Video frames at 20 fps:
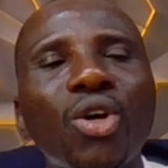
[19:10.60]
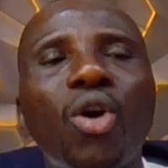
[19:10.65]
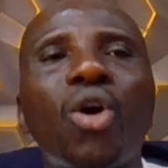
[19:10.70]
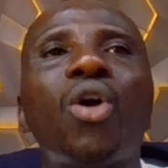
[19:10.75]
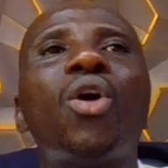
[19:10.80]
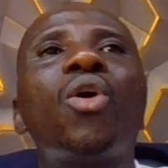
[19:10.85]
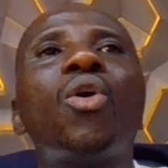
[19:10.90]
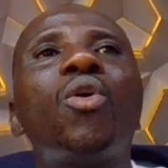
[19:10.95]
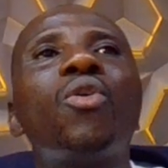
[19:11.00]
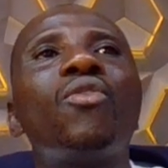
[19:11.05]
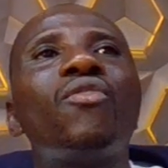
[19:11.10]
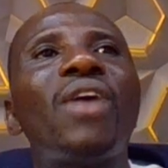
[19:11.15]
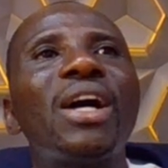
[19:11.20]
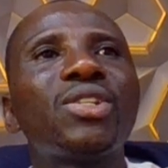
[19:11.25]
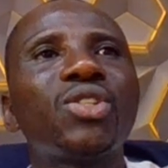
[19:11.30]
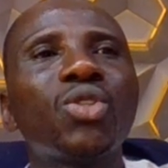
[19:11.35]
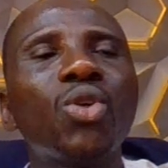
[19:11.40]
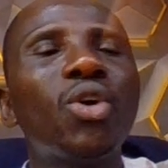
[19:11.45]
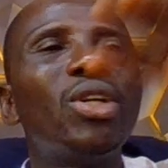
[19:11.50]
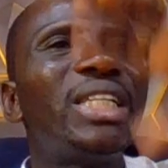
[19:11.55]
or
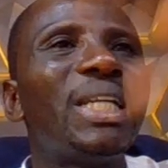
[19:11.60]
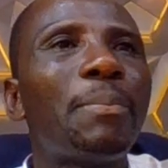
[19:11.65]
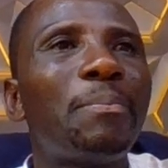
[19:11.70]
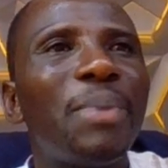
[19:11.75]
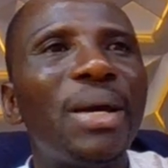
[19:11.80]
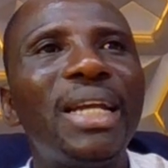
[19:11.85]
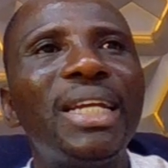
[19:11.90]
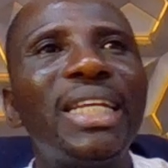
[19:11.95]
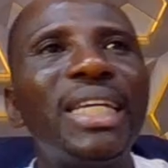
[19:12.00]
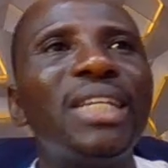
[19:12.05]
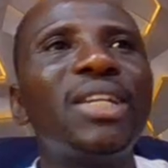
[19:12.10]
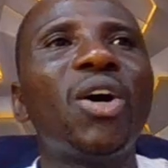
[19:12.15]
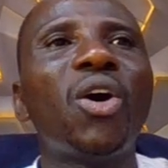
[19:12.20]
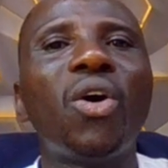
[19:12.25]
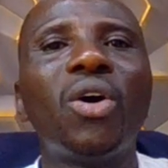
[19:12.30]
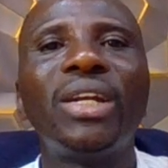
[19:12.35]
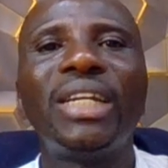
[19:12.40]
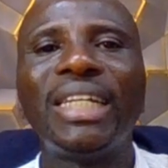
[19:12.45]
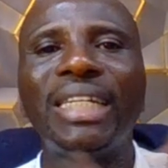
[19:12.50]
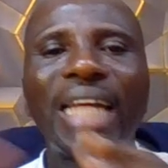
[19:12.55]
oversold depending
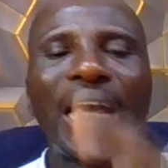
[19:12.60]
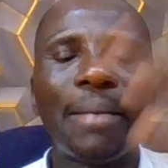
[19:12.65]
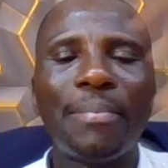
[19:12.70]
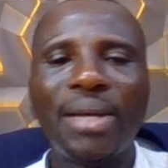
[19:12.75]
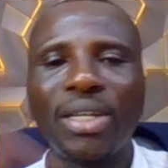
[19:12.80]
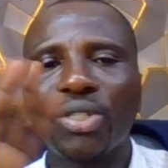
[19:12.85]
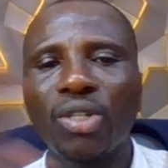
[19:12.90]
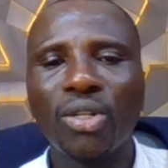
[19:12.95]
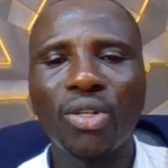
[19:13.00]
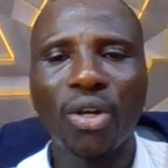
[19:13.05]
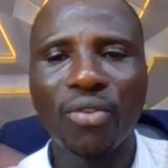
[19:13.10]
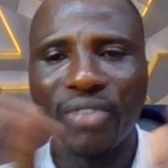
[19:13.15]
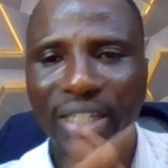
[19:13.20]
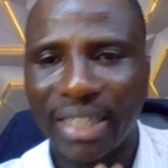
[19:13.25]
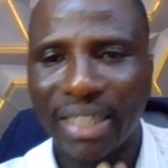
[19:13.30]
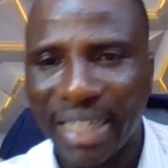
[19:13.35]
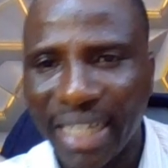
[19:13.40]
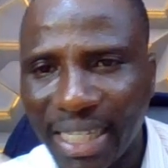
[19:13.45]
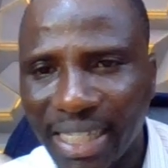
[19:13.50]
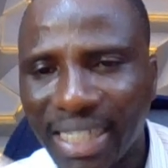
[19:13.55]
on the dimension of
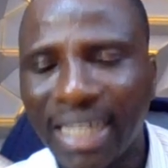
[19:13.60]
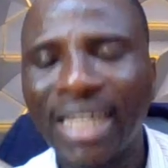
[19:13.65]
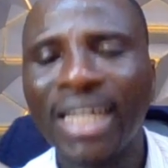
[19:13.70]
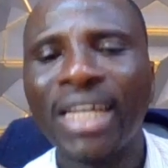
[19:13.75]
the risk.